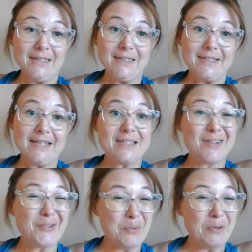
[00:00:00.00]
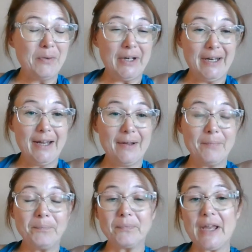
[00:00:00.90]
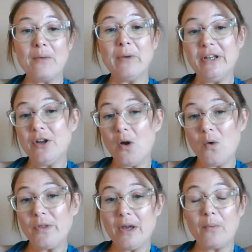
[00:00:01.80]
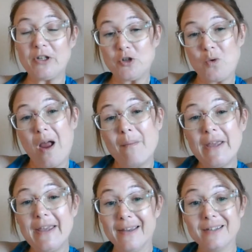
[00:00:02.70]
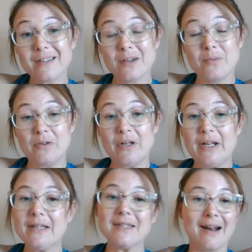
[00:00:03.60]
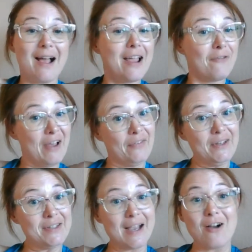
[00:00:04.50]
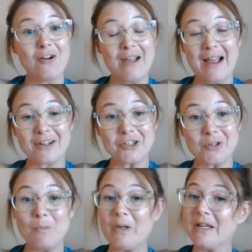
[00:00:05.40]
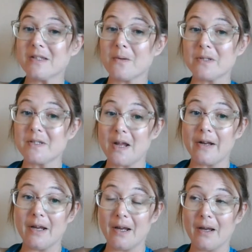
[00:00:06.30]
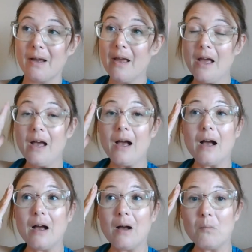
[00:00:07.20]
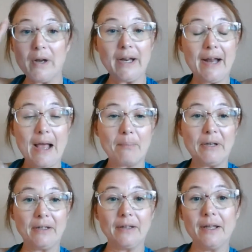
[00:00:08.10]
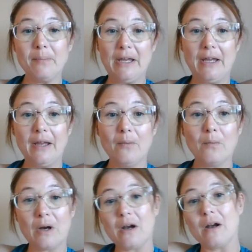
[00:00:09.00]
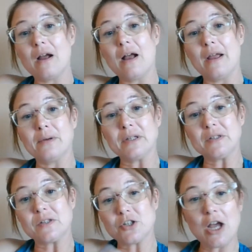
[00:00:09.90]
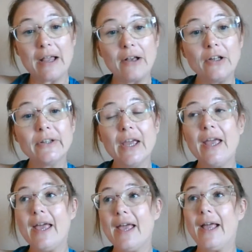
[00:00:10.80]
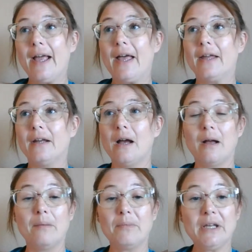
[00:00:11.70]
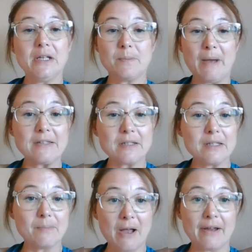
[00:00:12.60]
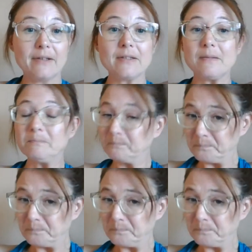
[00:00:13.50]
sense of community. And we know that when trauma hits communities, and I found this out actually because I was studying what had happened in Libya where I was a child and the asbestos mines.